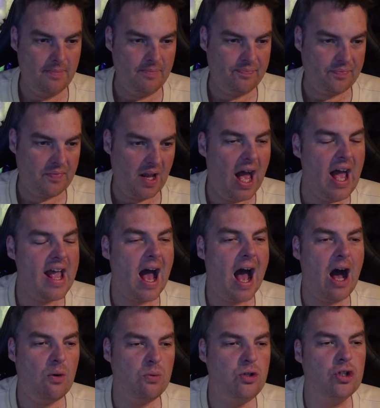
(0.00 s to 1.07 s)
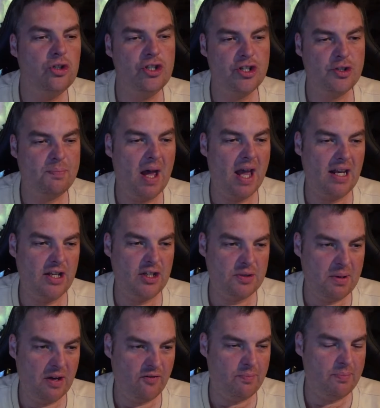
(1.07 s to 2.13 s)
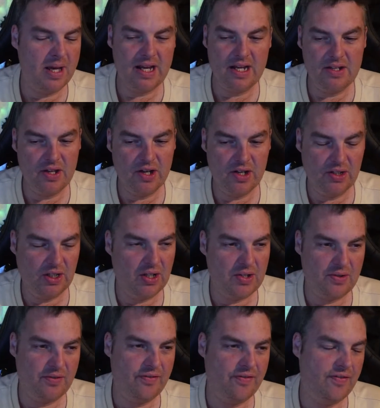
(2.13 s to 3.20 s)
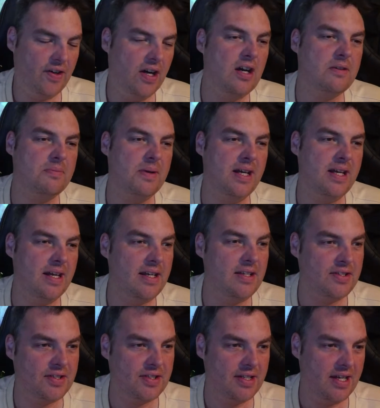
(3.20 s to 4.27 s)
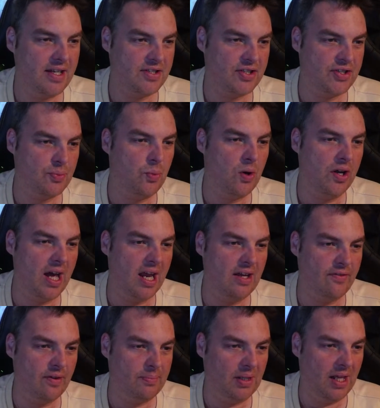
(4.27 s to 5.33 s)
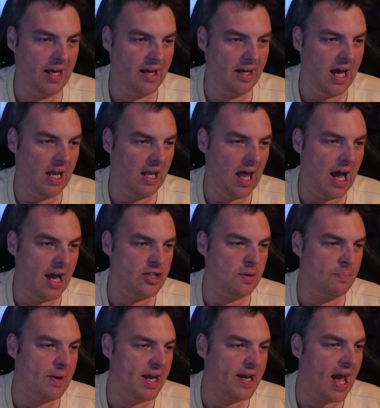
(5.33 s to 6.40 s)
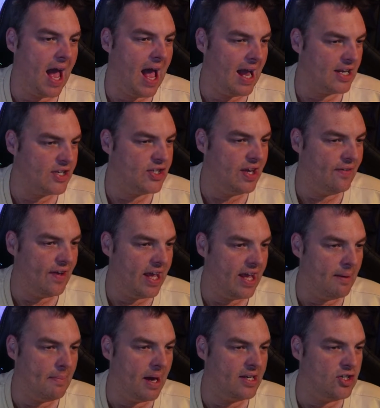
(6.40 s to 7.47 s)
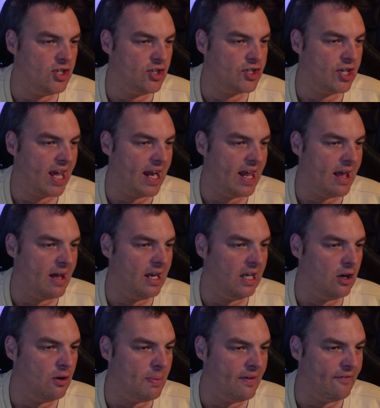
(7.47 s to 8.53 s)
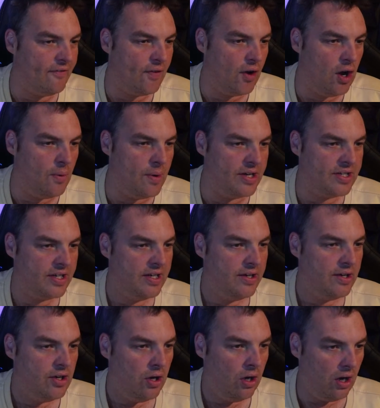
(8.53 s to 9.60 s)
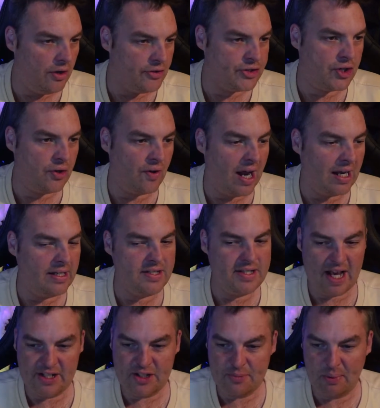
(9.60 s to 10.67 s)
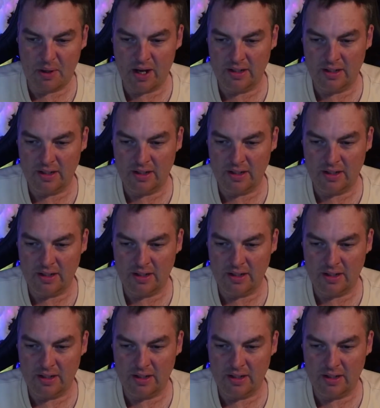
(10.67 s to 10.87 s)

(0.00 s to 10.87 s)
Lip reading: Hey, how good has Bailey Smith been, though, Luke? Fuck me, he's one hell of a player. Elijah being active here, manages to get it a little bit forward. Oscar Allen desperate.